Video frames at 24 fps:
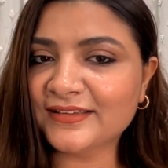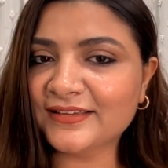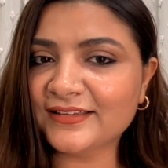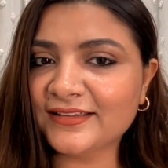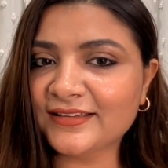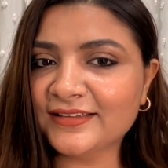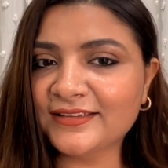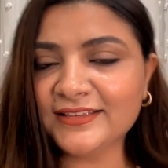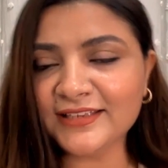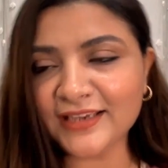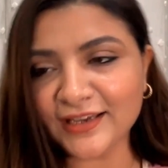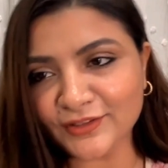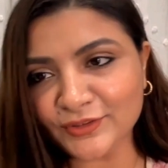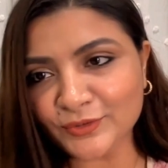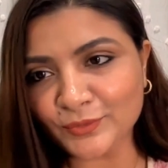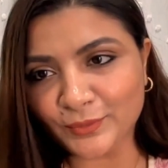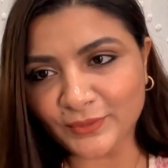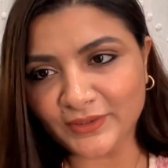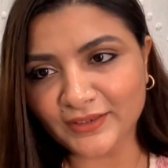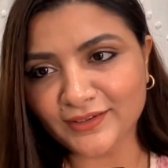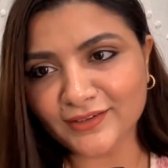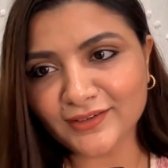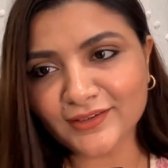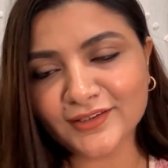the other way.
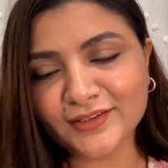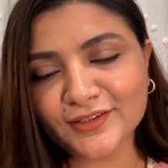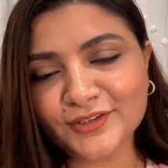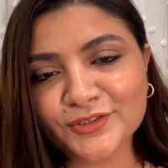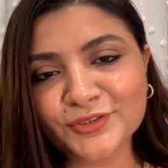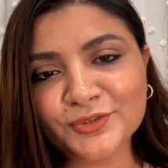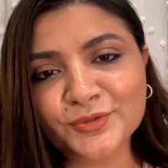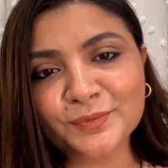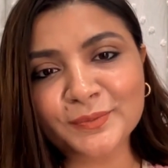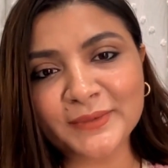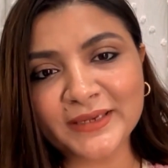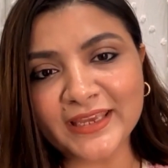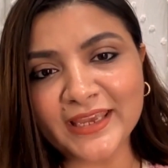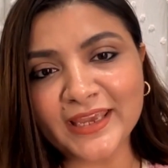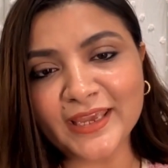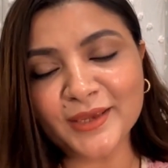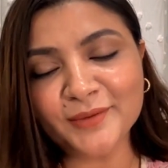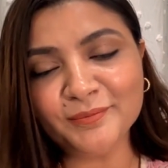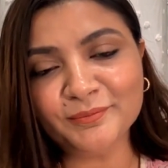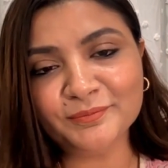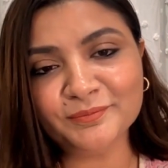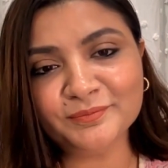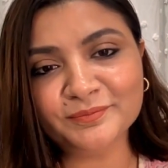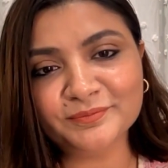You
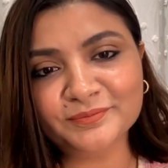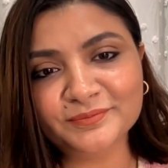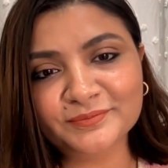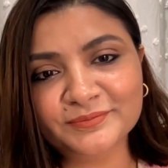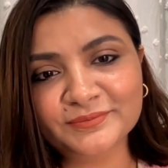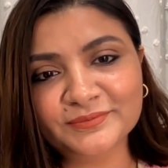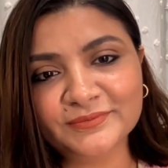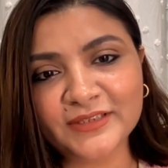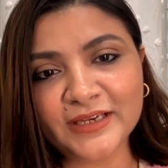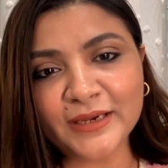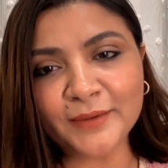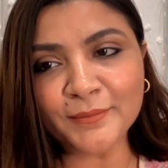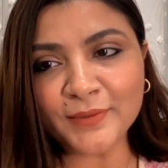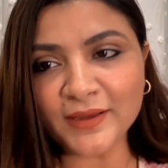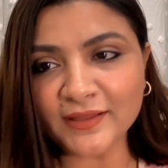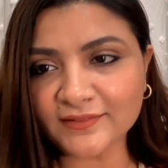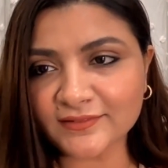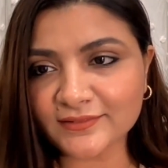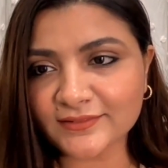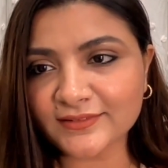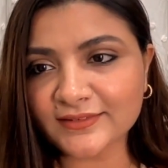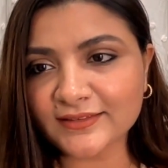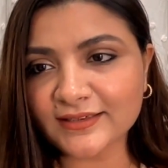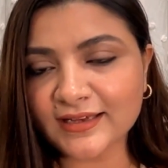became a
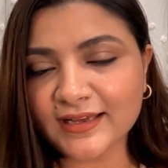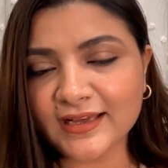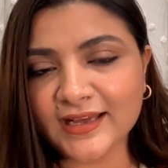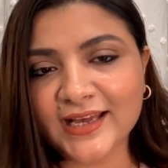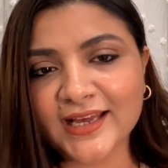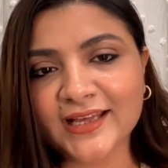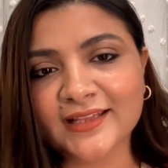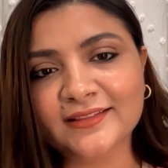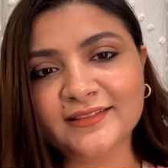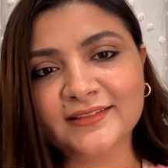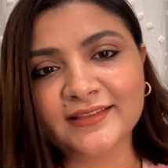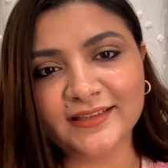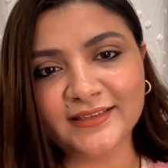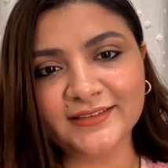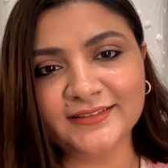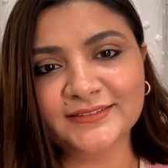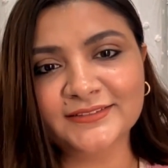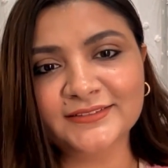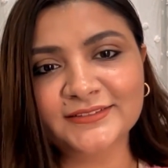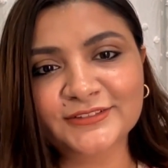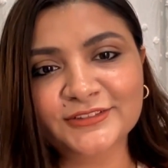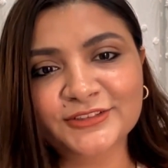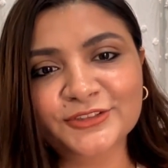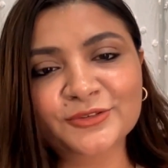mother and
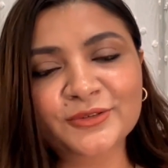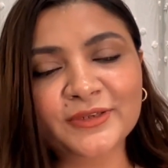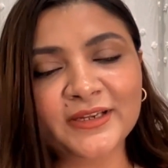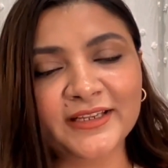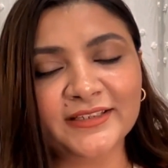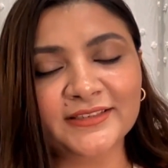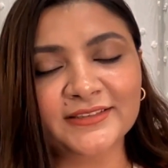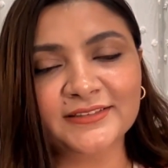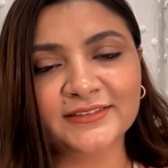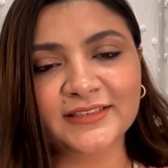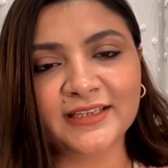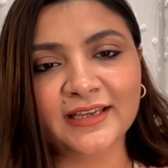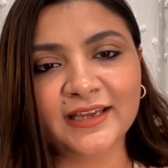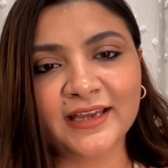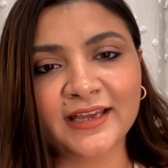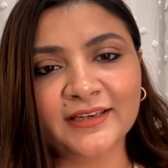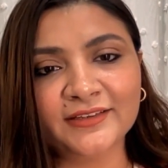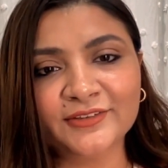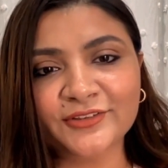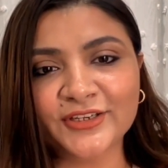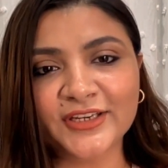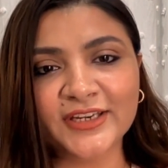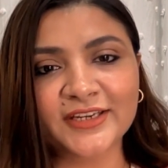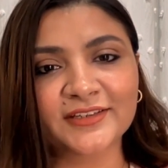then you led
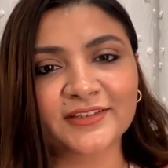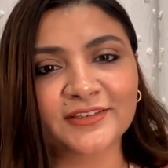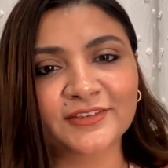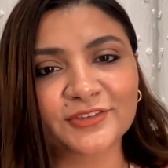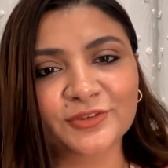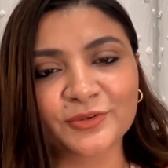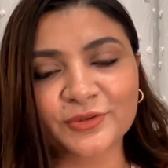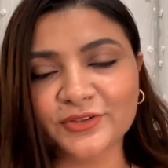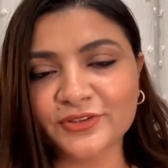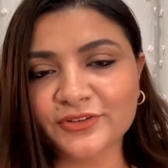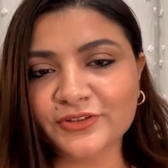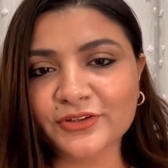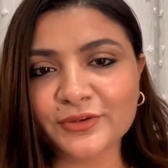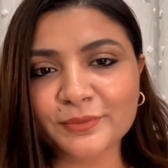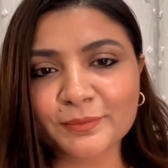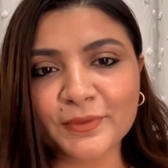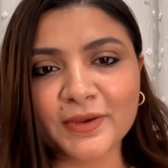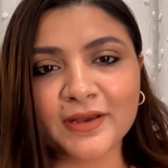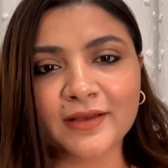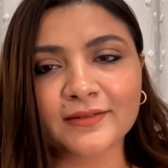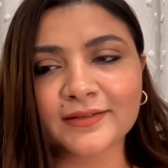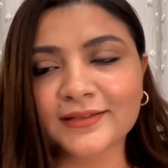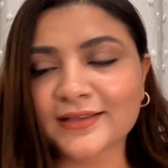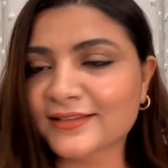and created your career
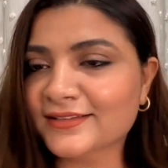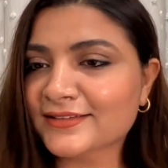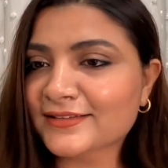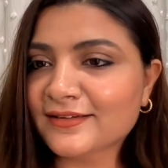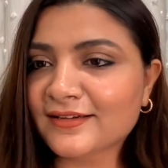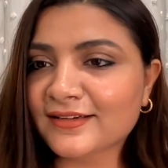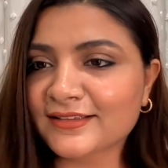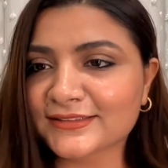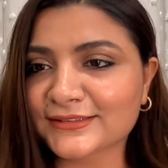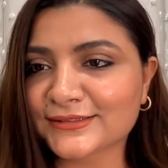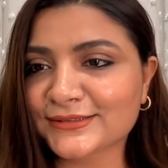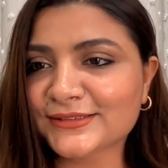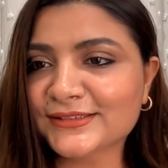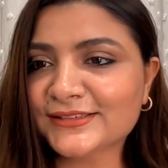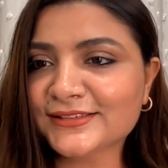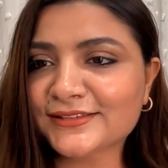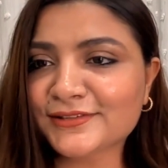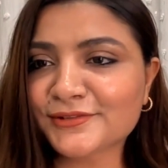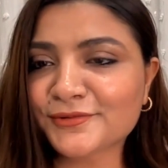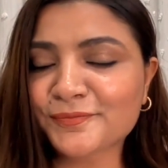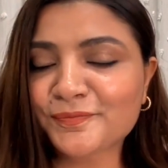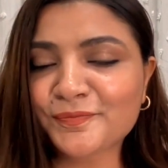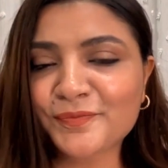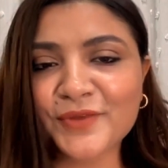path as an artist.
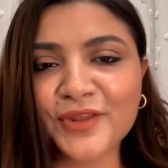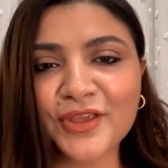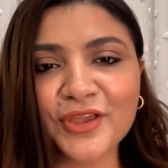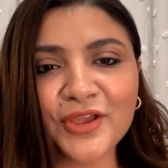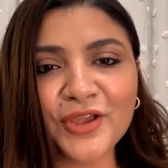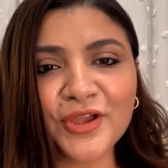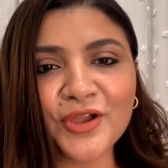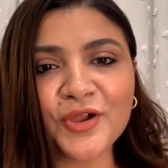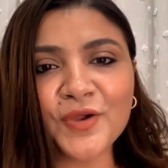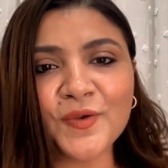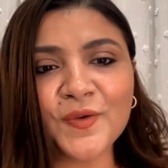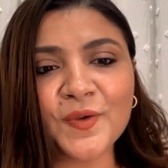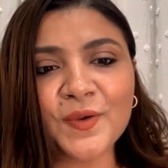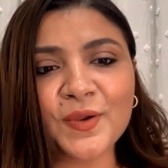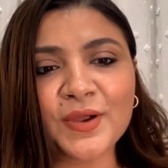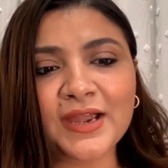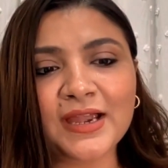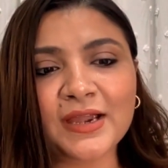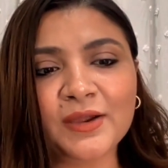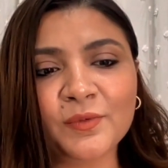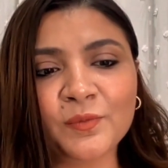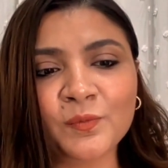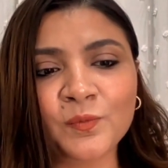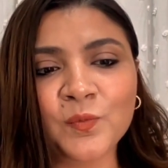
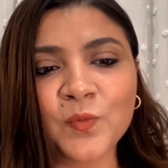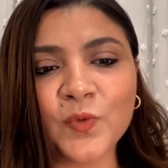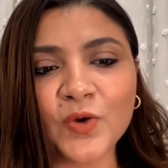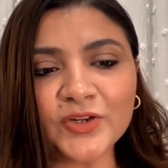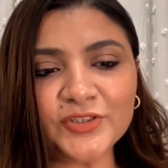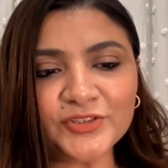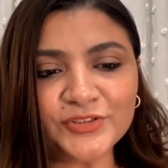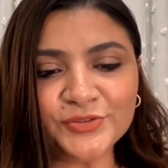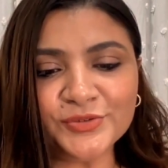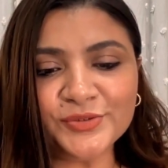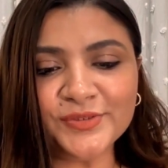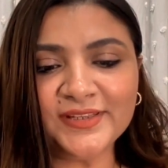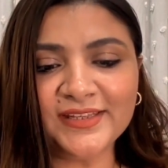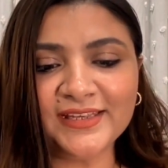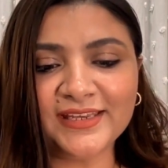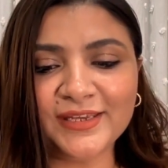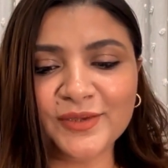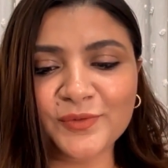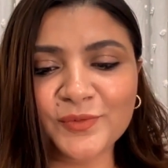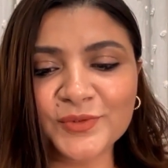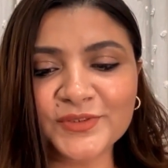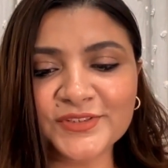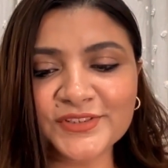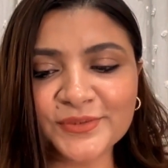What do you
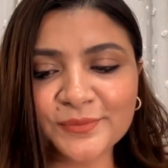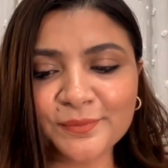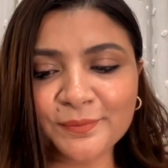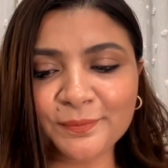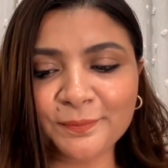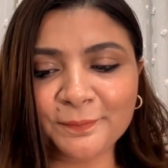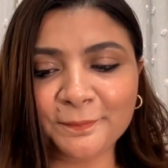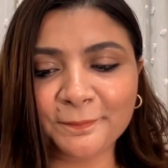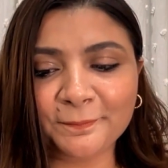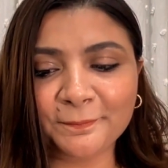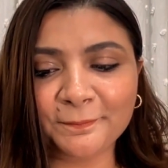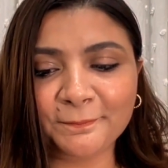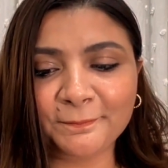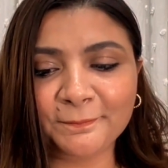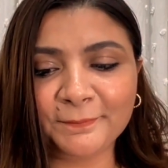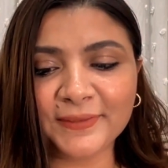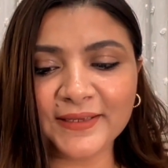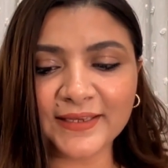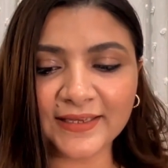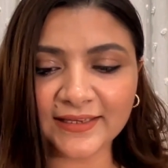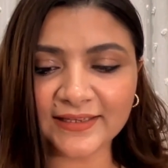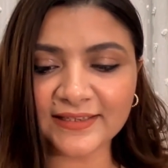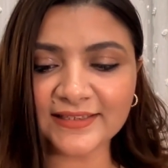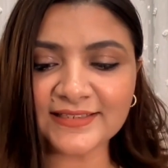think was your
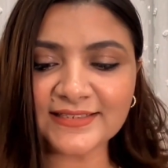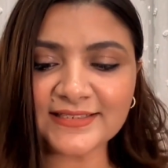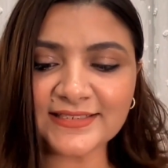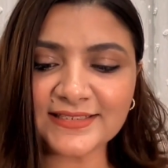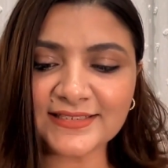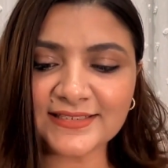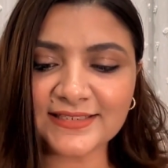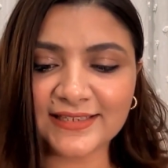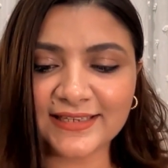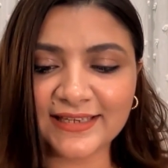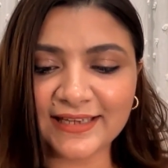biggest